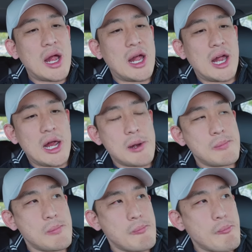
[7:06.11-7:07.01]

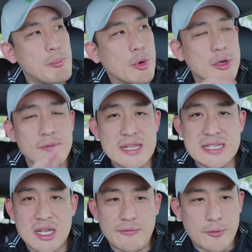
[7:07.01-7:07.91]
Born and
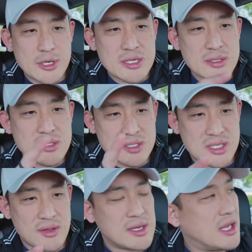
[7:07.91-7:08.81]
raised California,
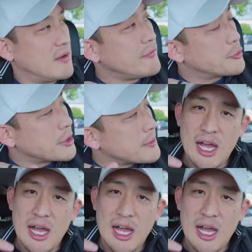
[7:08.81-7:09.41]
Southern California.